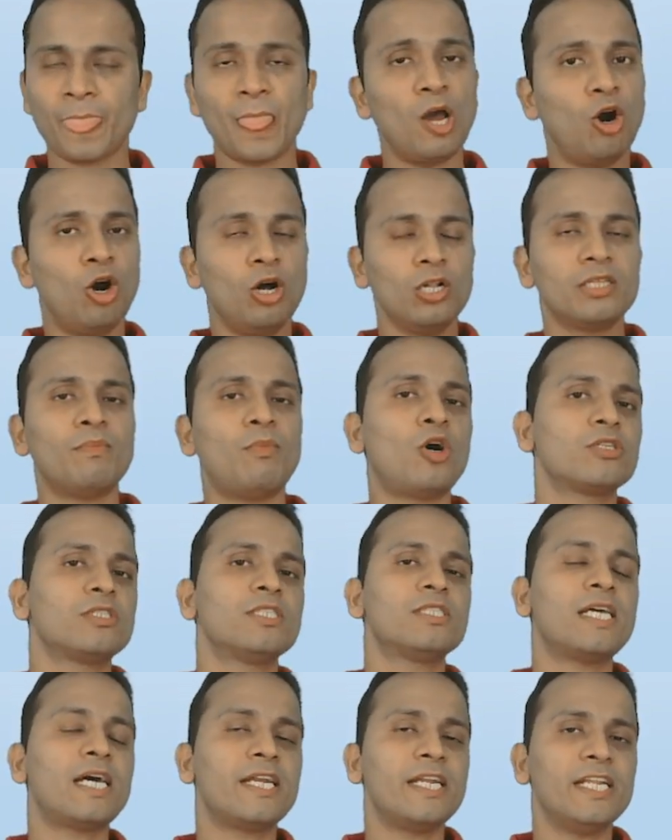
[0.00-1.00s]
All the boxes
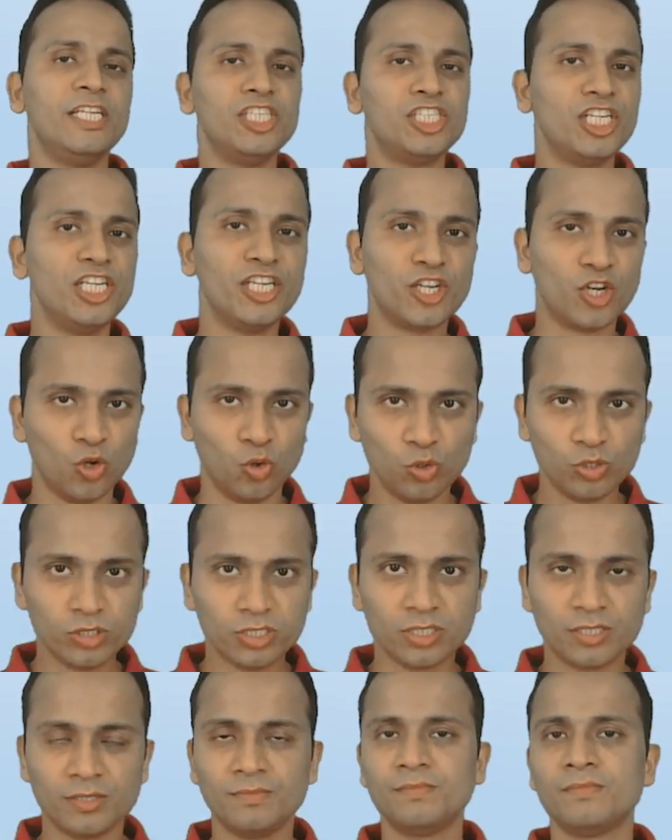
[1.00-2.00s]
are initially
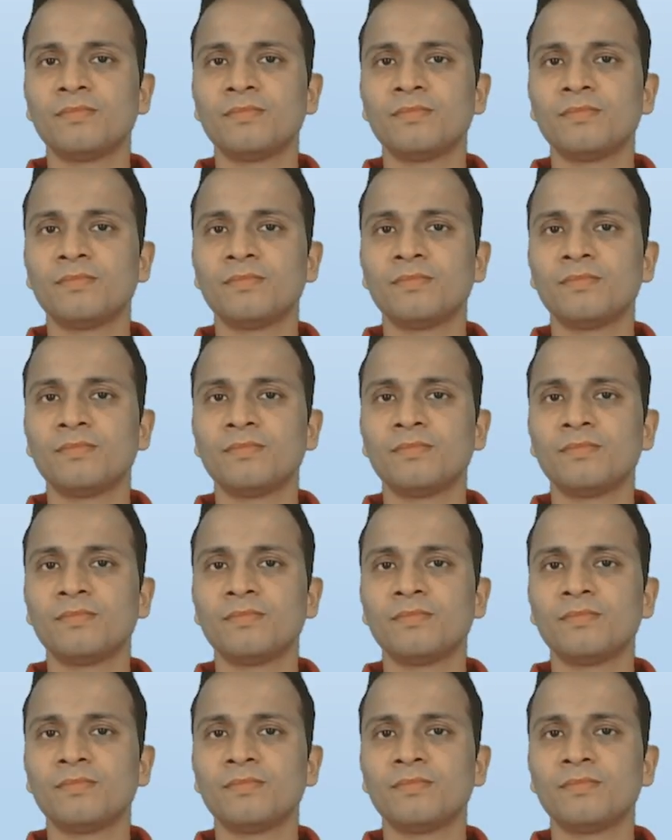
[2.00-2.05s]
closed,